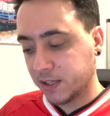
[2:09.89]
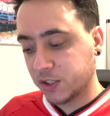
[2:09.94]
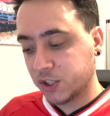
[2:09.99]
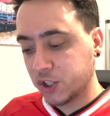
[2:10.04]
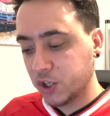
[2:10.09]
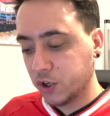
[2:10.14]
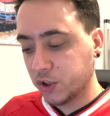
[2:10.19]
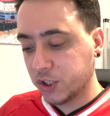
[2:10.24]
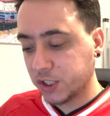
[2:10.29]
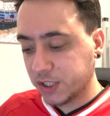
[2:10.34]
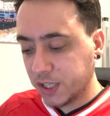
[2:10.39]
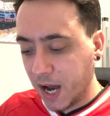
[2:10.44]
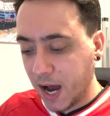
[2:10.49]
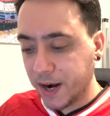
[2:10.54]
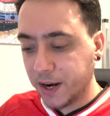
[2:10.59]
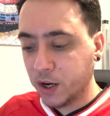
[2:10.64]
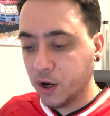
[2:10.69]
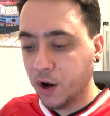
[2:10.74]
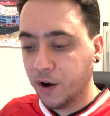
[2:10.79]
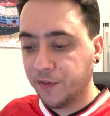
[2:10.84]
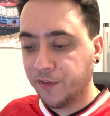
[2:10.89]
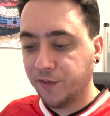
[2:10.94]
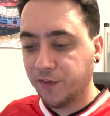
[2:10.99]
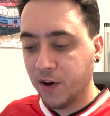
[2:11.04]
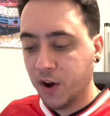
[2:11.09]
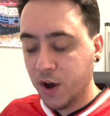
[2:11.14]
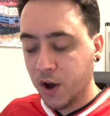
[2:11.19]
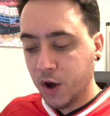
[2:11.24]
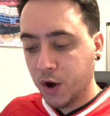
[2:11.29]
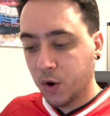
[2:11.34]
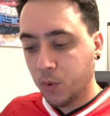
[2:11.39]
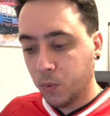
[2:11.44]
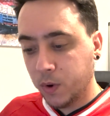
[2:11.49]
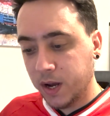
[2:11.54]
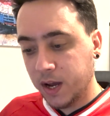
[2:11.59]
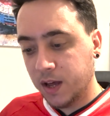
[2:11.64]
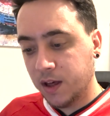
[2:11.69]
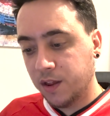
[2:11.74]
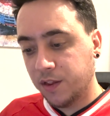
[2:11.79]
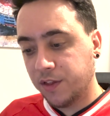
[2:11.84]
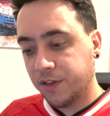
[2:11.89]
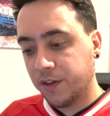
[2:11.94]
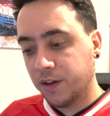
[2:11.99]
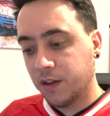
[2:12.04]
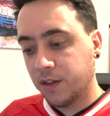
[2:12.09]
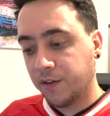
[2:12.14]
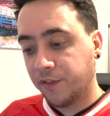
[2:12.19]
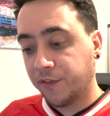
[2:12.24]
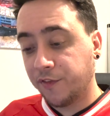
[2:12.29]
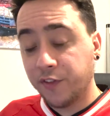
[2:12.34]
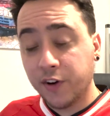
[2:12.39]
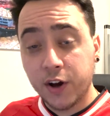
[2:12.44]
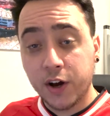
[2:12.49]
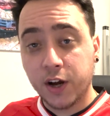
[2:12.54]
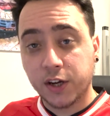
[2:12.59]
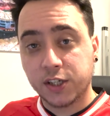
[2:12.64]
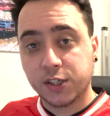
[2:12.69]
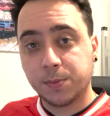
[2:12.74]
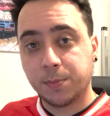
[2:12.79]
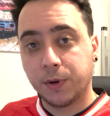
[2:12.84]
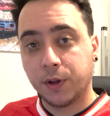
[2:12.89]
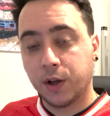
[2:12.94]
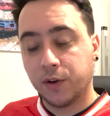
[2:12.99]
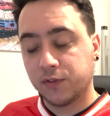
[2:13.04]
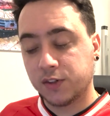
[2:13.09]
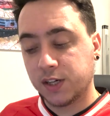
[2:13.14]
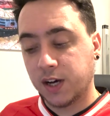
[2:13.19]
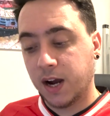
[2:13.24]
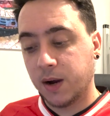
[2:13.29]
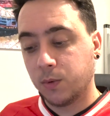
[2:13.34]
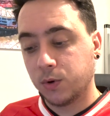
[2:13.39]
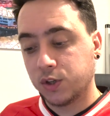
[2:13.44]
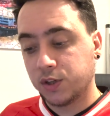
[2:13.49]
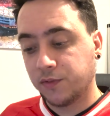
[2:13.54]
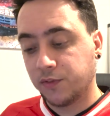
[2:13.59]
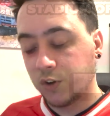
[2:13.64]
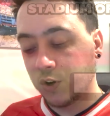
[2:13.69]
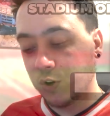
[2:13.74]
So starting off with the first playoff tie, which of